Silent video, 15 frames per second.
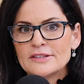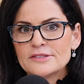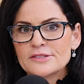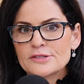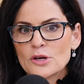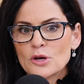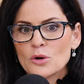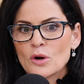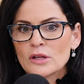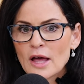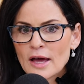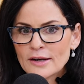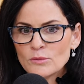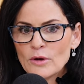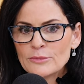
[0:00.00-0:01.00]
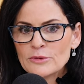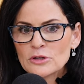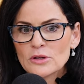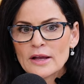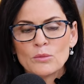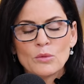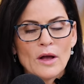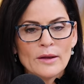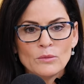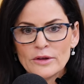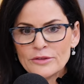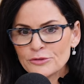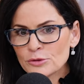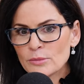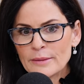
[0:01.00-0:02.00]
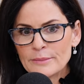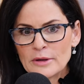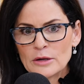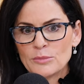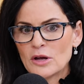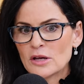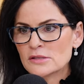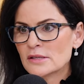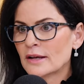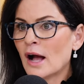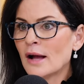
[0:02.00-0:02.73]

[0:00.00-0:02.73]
And so a lot of women are like, well, I went through my menopause.